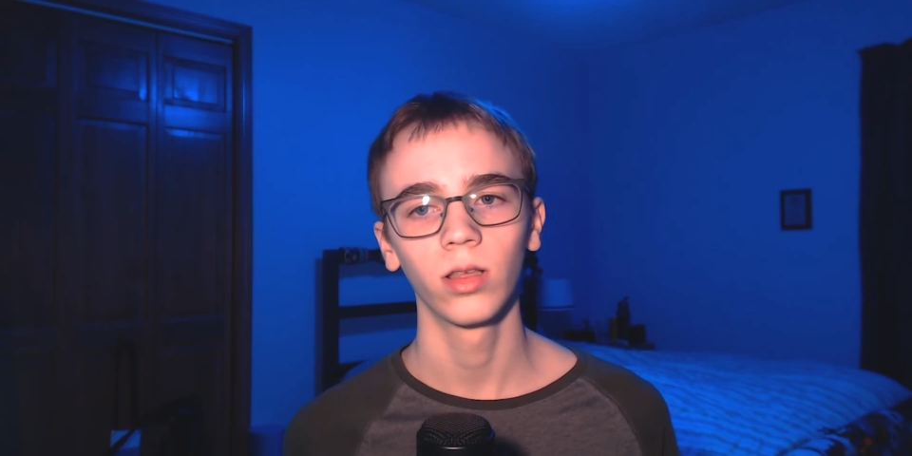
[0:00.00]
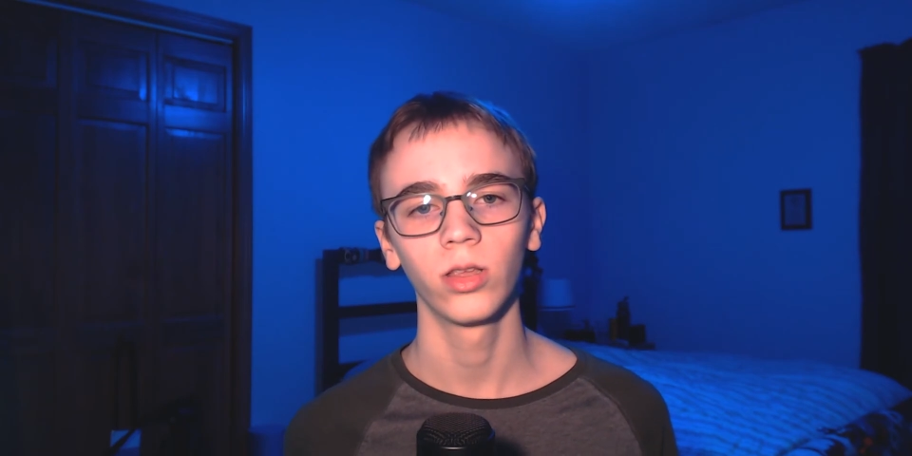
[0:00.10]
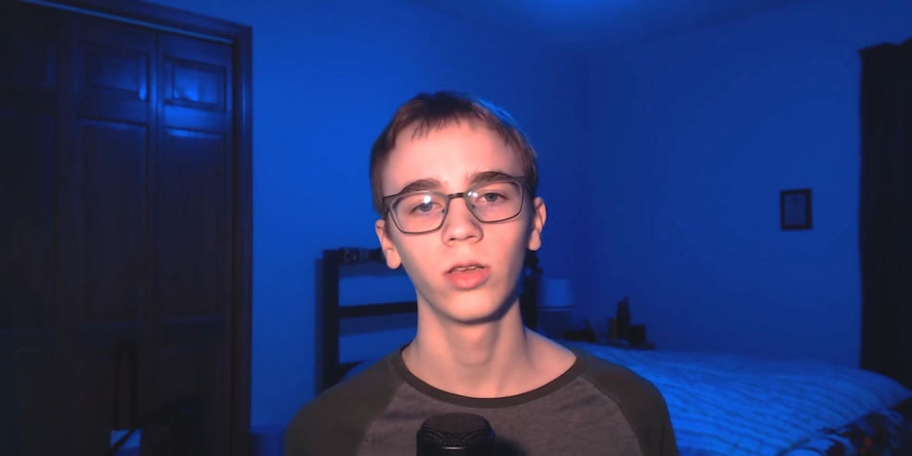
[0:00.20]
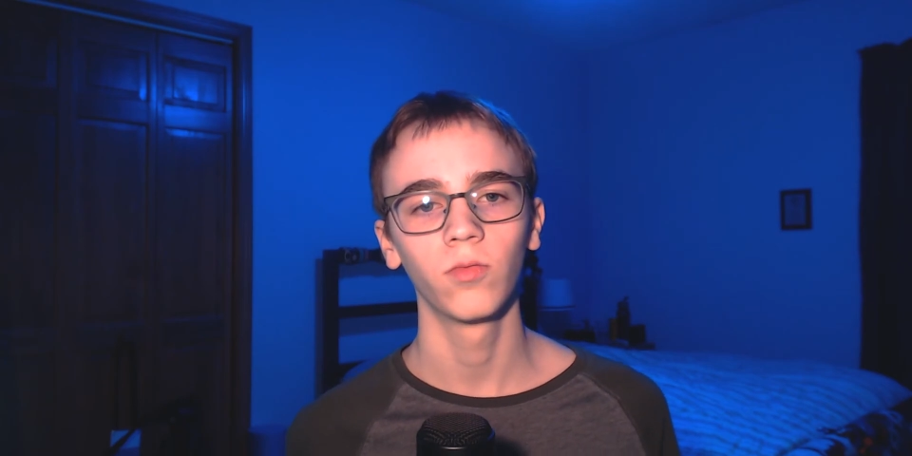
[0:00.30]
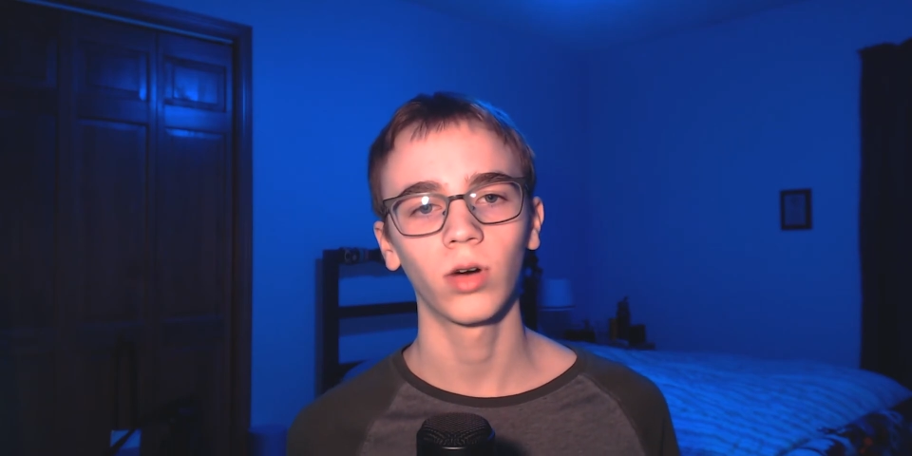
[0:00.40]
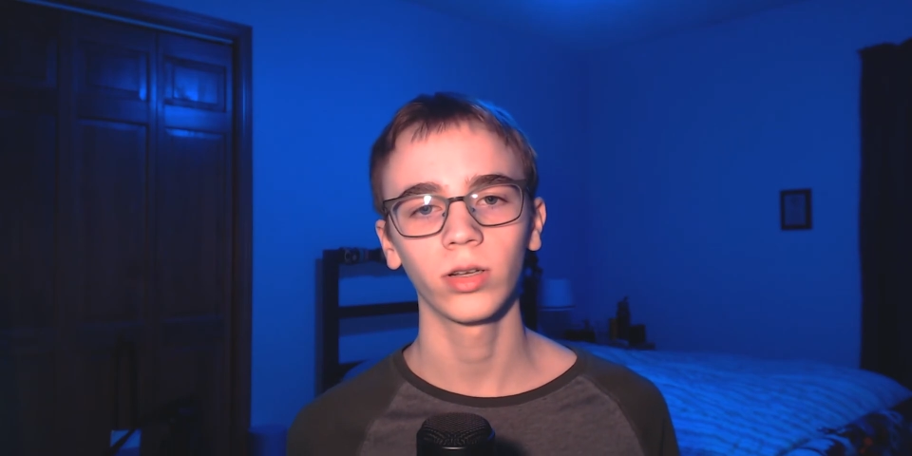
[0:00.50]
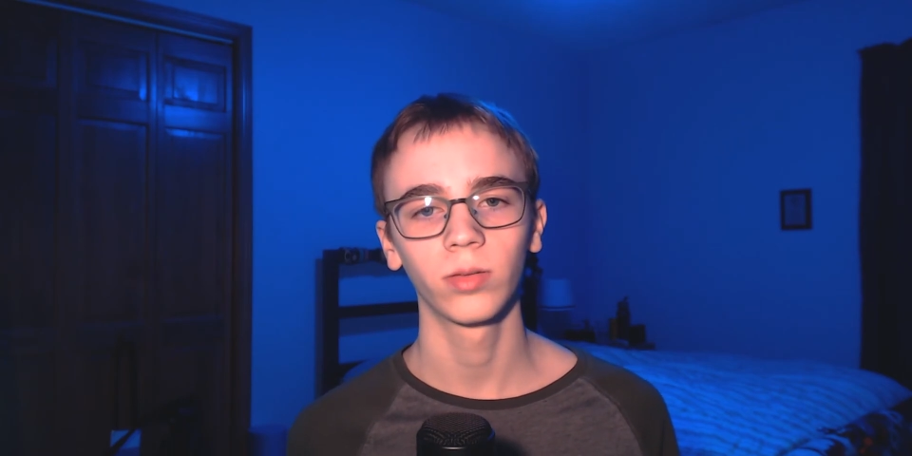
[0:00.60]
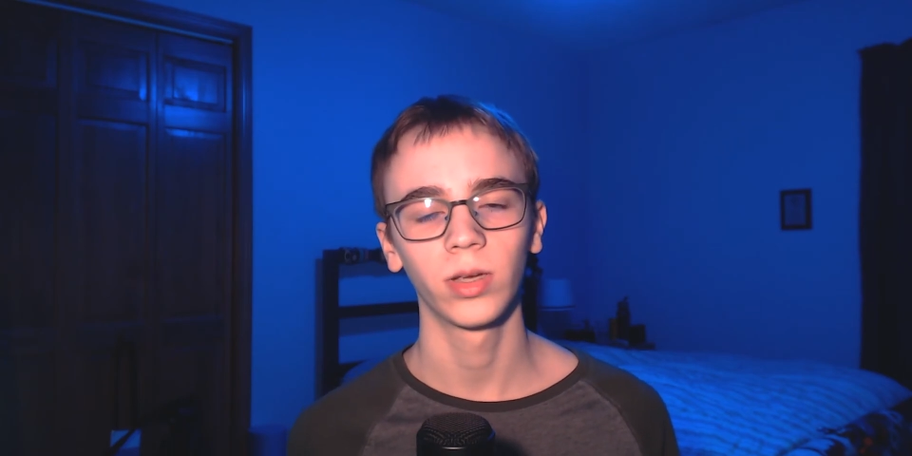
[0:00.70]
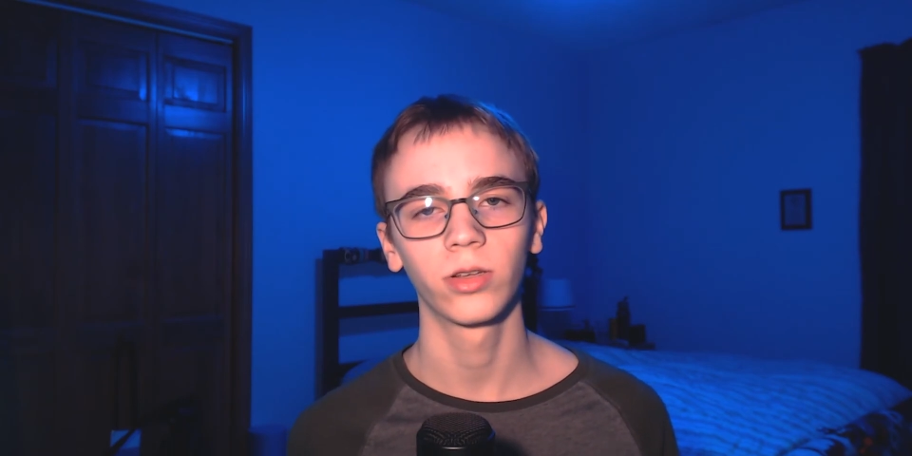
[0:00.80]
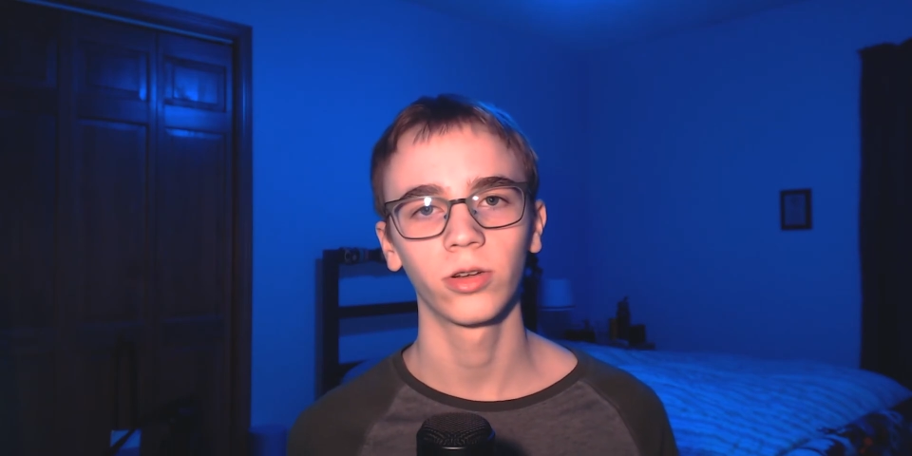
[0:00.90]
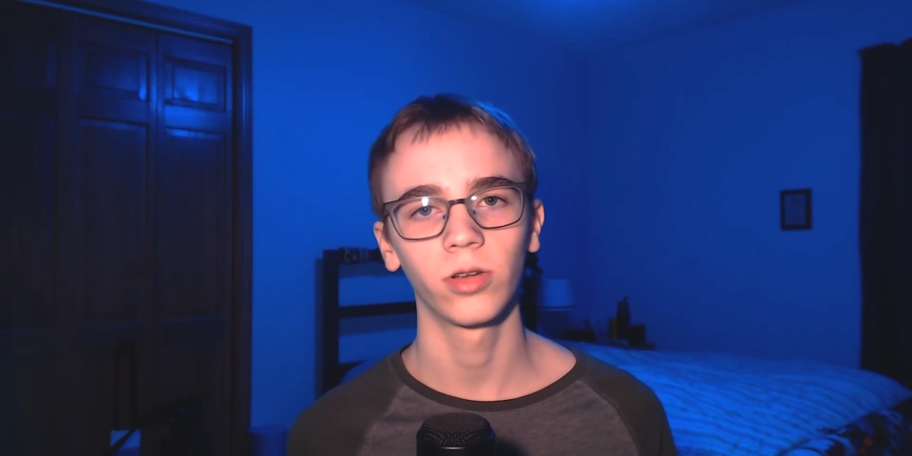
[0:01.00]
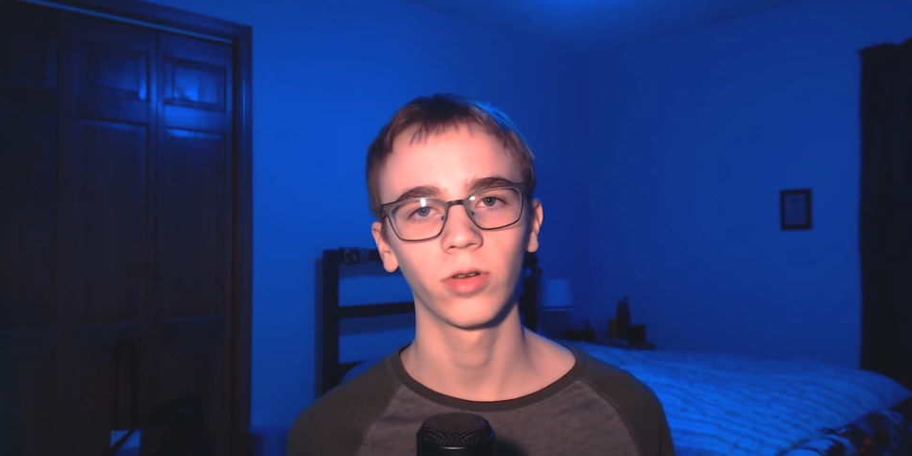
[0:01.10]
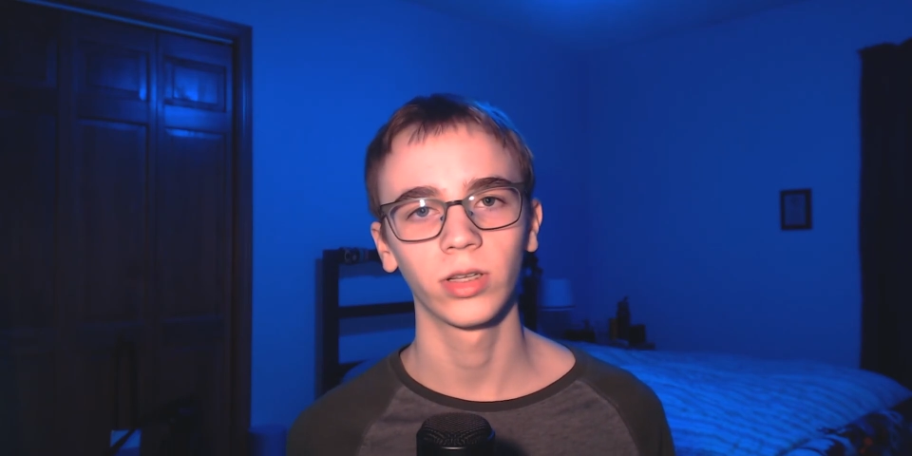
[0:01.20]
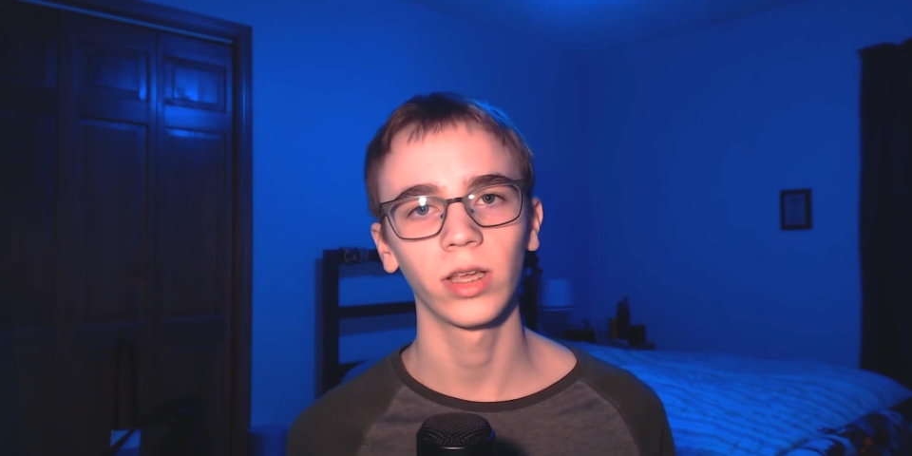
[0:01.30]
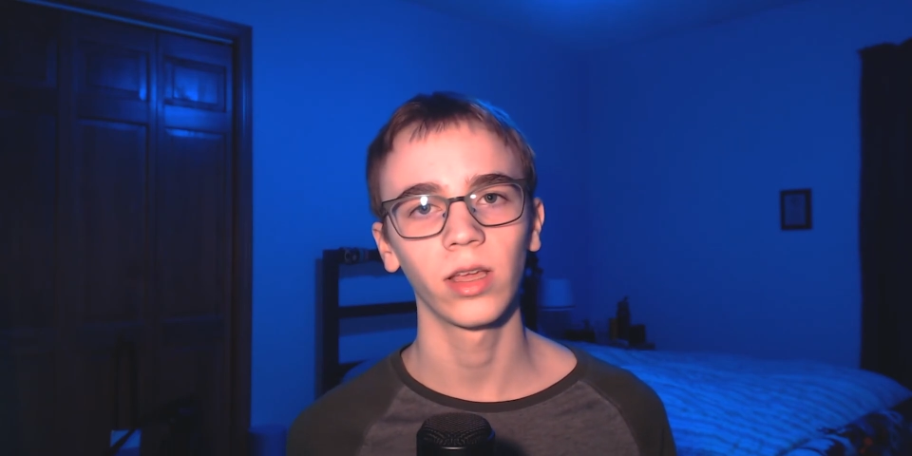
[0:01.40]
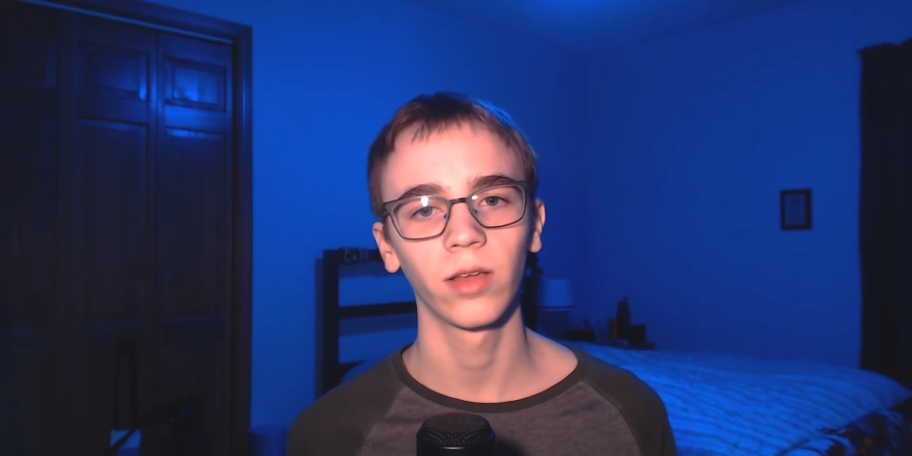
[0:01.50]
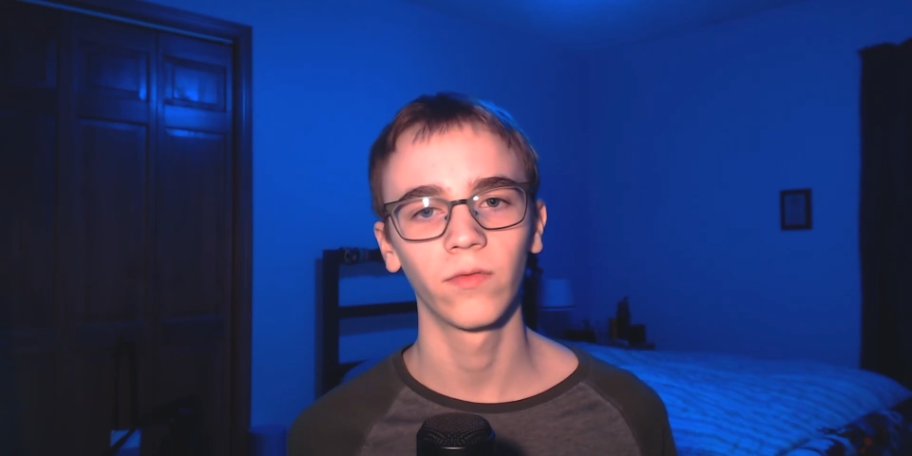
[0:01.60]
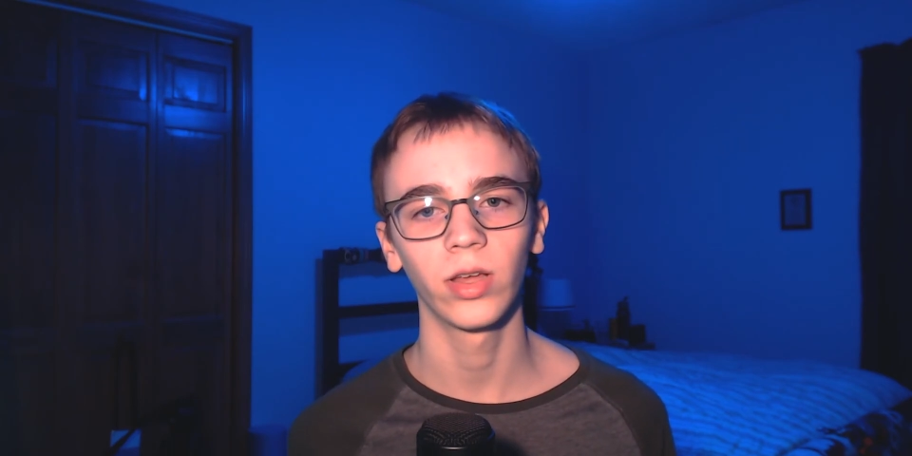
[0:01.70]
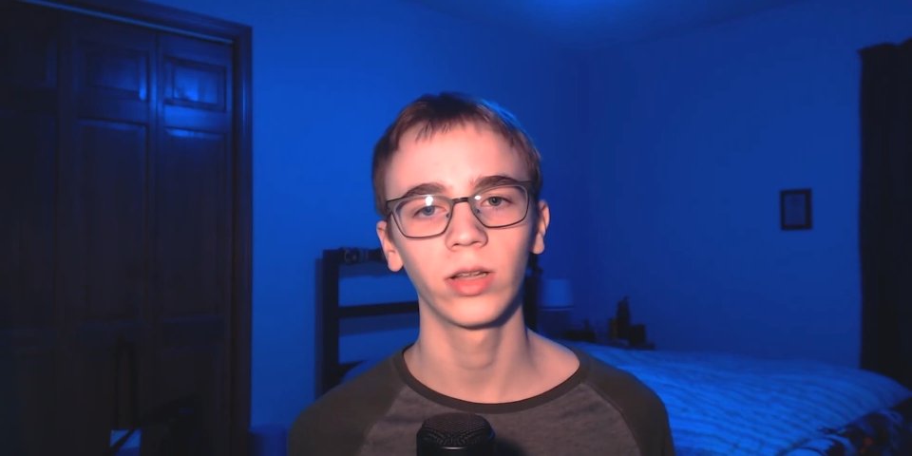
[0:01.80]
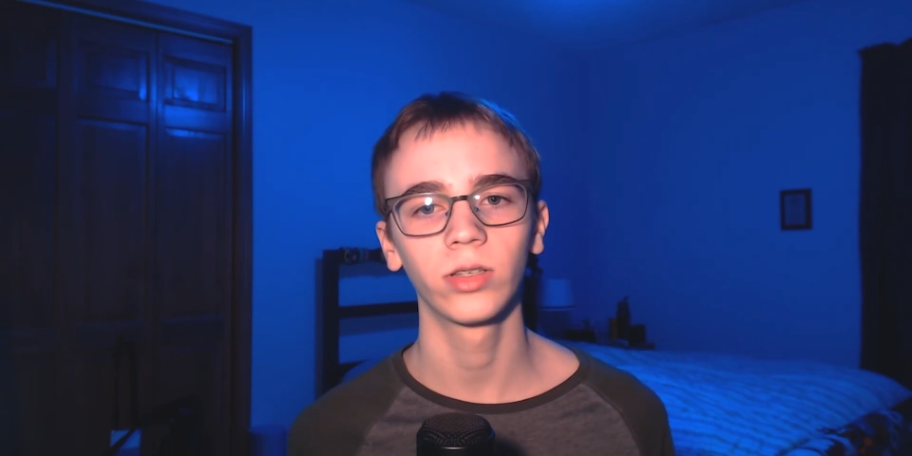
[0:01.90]
you want to make sure you are taking
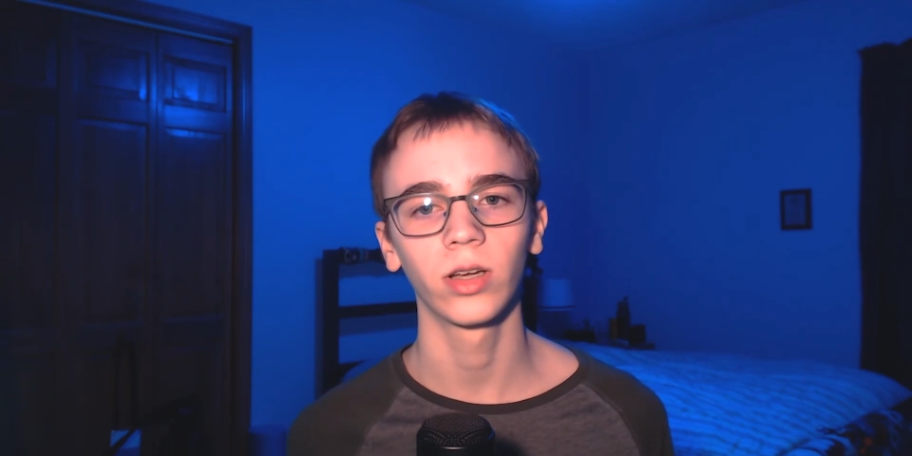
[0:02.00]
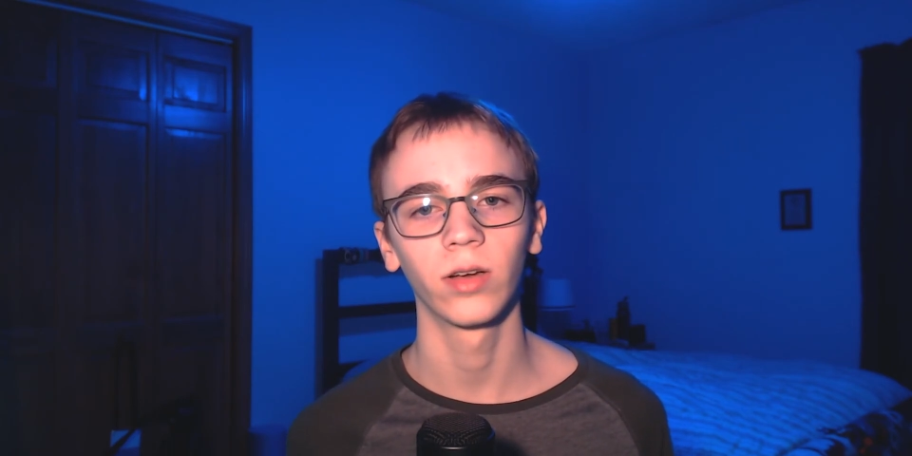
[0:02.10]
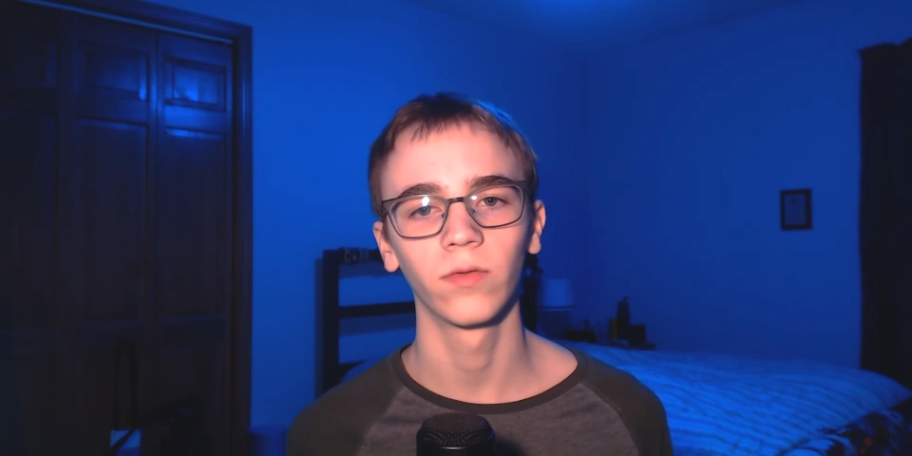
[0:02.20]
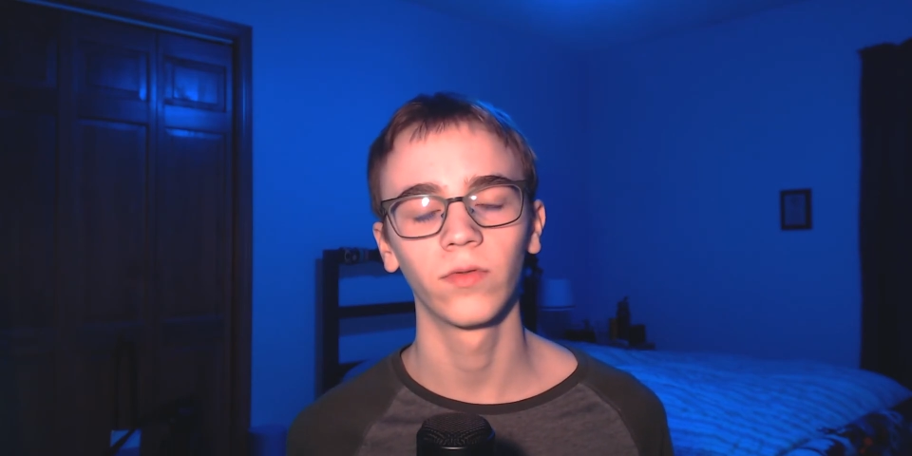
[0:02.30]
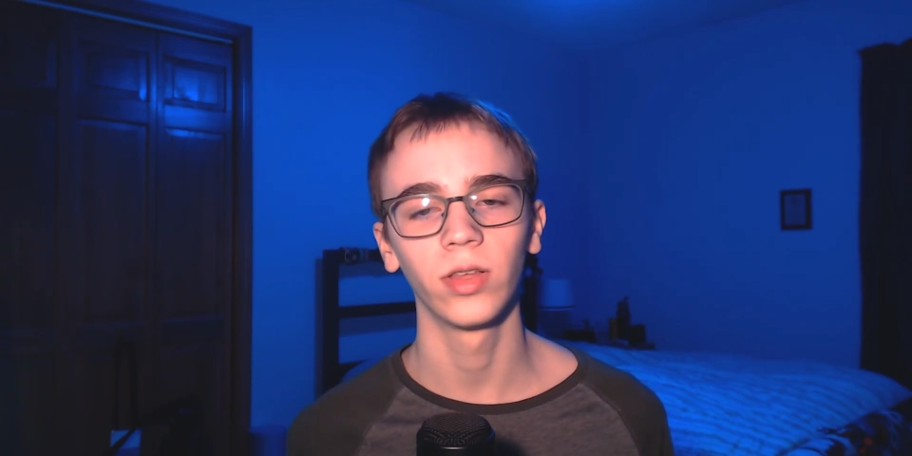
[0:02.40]
advantage of